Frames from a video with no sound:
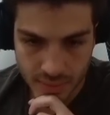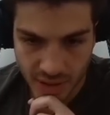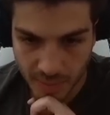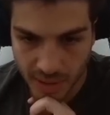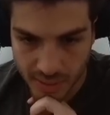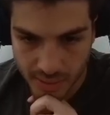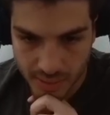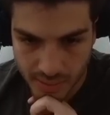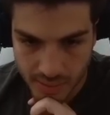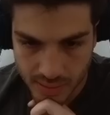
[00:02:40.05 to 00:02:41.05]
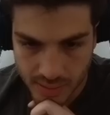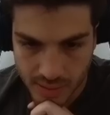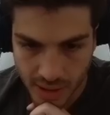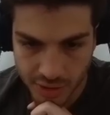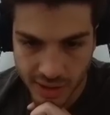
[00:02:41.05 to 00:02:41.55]
Come on.
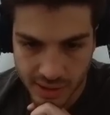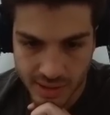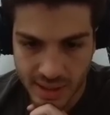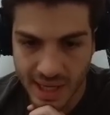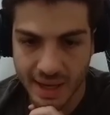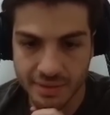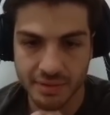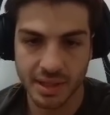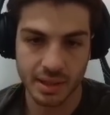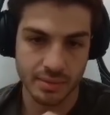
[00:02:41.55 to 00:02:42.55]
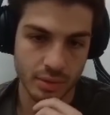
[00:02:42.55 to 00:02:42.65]
100? Nah, 15.